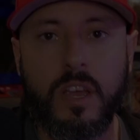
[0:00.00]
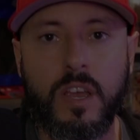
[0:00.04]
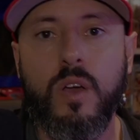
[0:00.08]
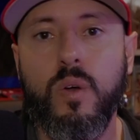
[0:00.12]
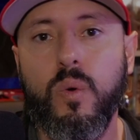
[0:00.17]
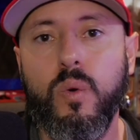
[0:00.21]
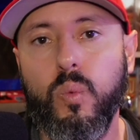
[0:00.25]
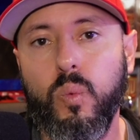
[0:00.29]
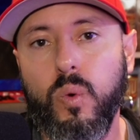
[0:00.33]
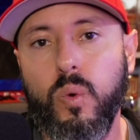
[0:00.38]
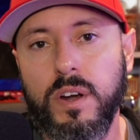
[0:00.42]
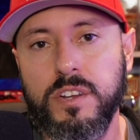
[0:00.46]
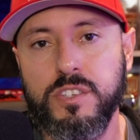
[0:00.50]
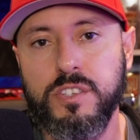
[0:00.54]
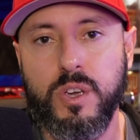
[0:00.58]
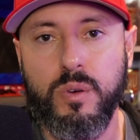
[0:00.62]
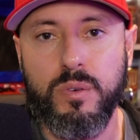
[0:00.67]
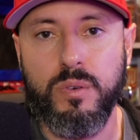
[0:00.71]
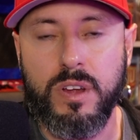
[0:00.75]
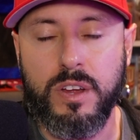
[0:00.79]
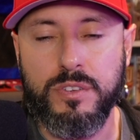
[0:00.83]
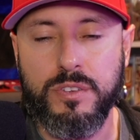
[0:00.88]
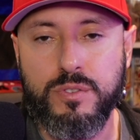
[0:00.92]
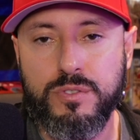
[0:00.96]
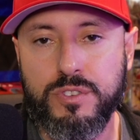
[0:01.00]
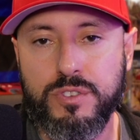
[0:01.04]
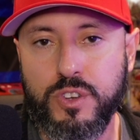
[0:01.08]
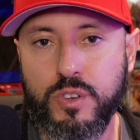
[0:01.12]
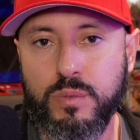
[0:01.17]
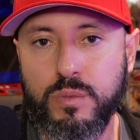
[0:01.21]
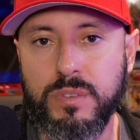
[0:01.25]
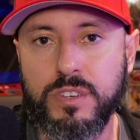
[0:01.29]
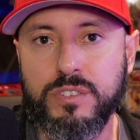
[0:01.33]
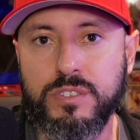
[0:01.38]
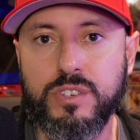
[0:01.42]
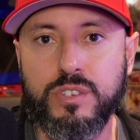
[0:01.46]
What is going on,
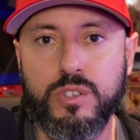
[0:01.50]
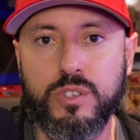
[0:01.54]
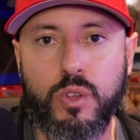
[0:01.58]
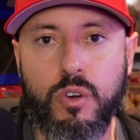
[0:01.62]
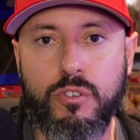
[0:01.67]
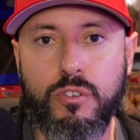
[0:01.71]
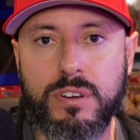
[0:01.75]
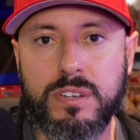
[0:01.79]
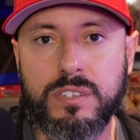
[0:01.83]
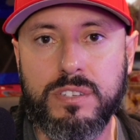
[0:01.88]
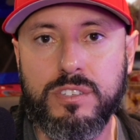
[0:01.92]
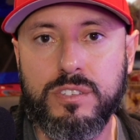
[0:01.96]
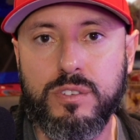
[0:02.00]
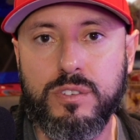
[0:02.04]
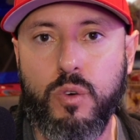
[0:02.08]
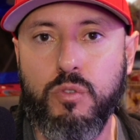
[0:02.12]
YouTube? This is Lawrence